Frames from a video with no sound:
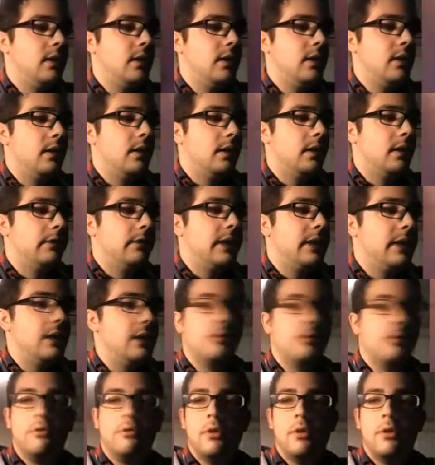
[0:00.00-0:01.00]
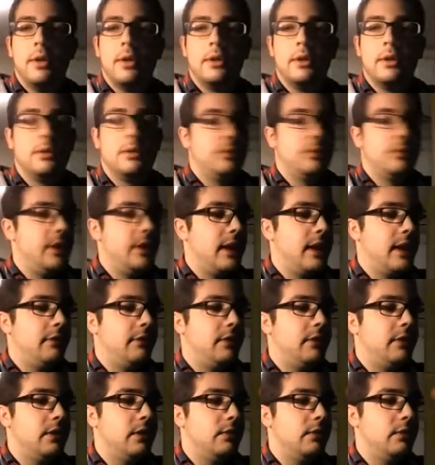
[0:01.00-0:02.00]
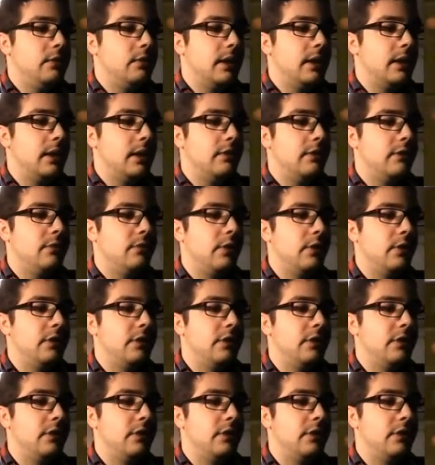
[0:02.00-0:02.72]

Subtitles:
Love getting foils. We had a few foils